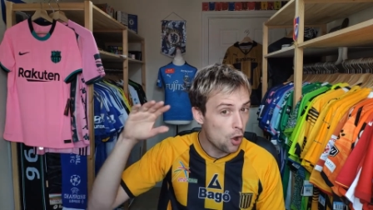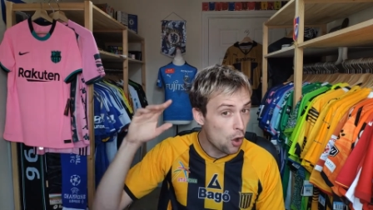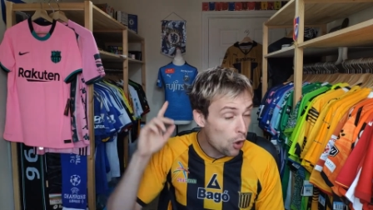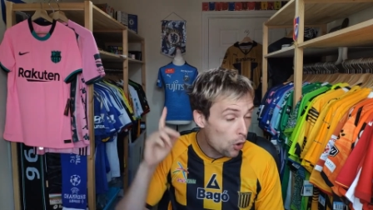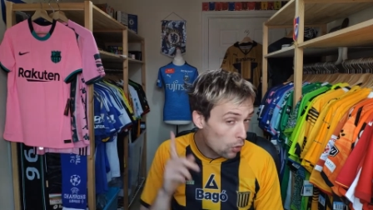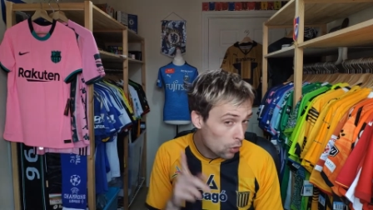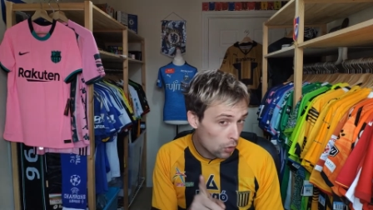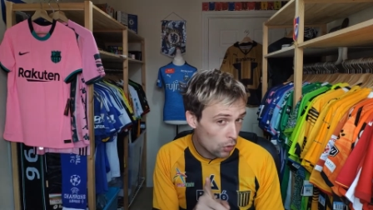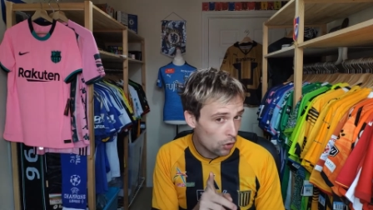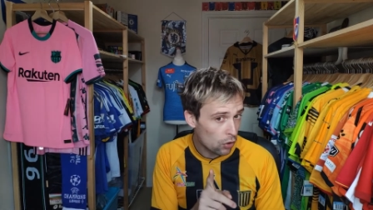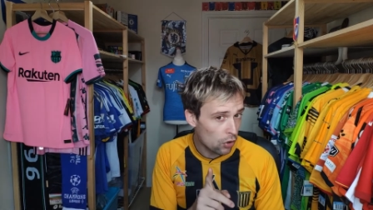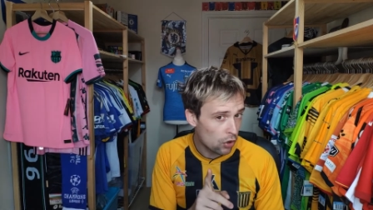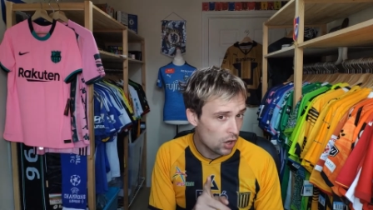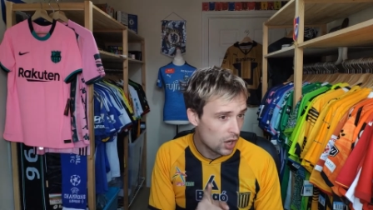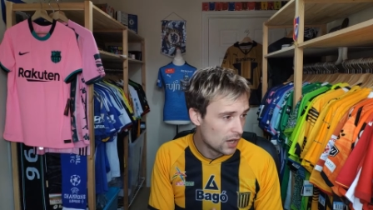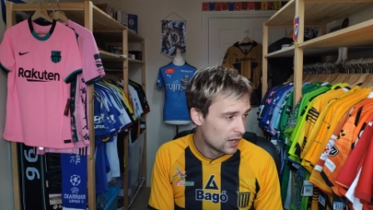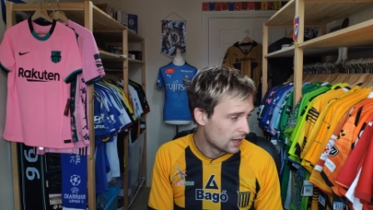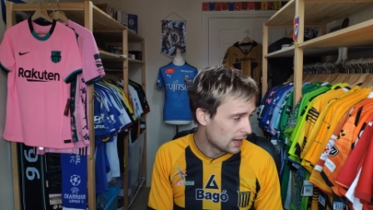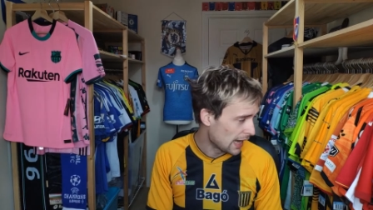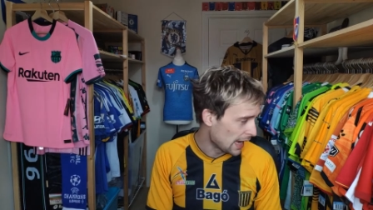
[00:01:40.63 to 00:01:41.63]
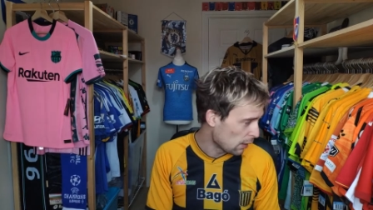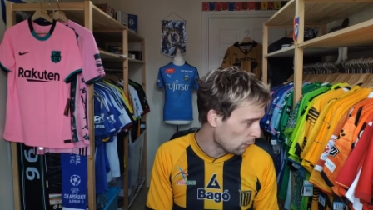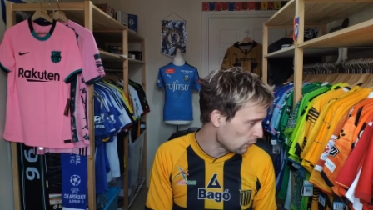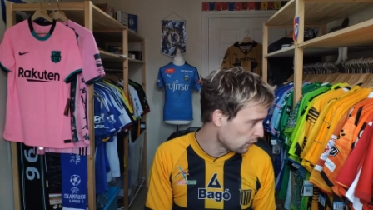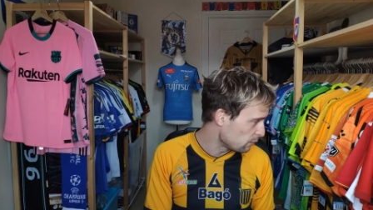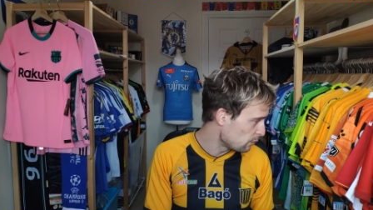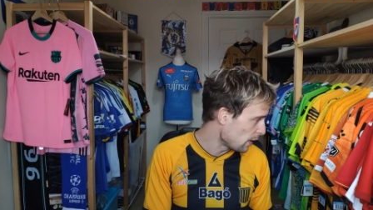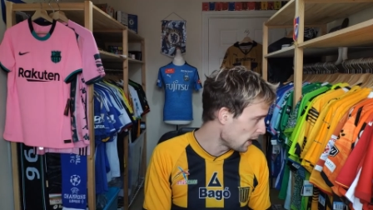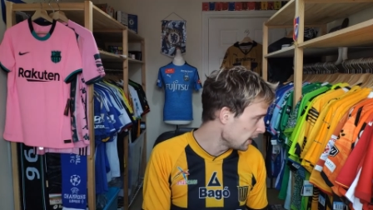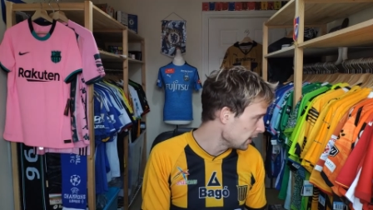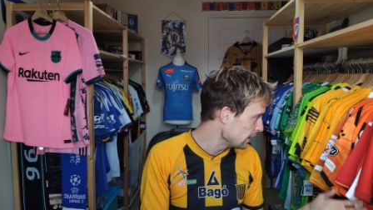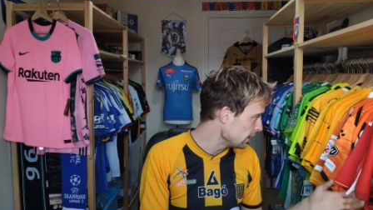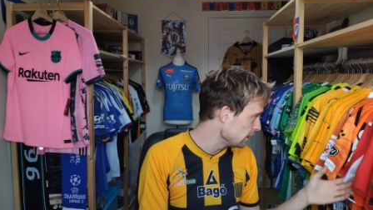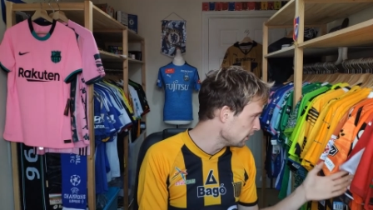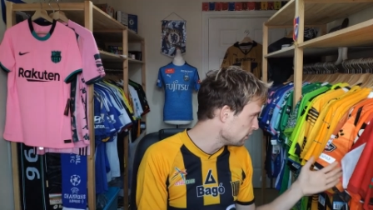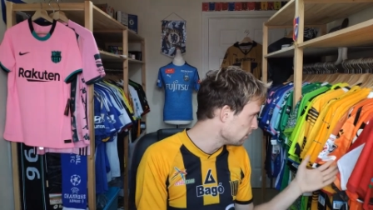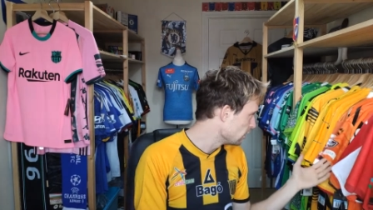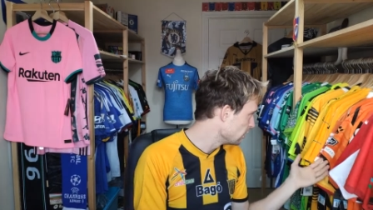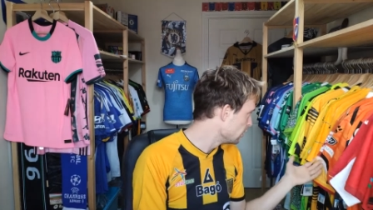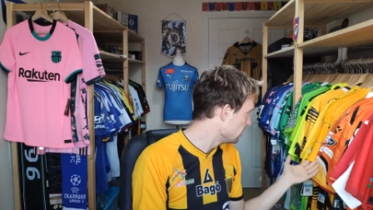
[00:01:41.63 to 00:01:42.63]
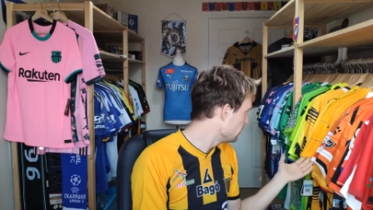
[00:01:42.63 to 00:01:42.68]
or I was buying